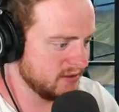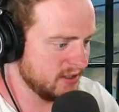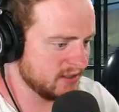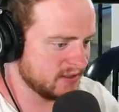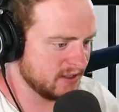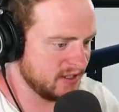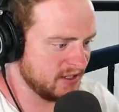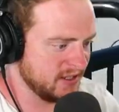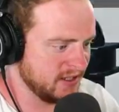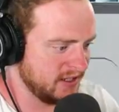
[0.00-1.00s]
let's,
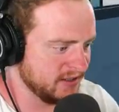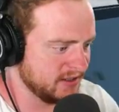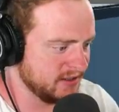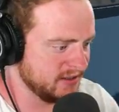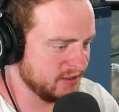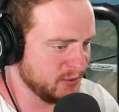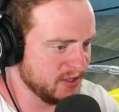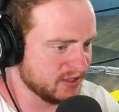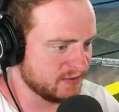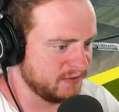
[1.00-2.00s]
should we
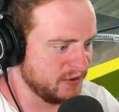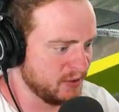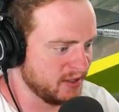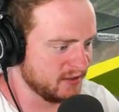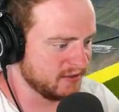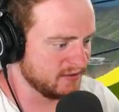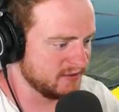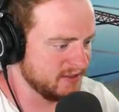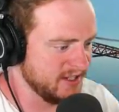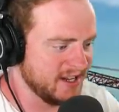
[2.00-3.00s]
just view it?
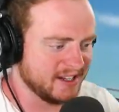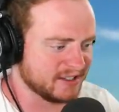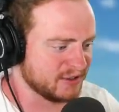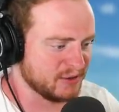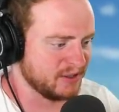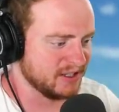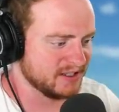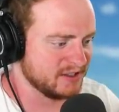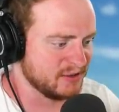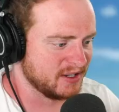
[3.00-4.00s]
Yeah, screw it, let's
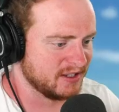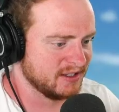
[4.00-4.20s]
do it.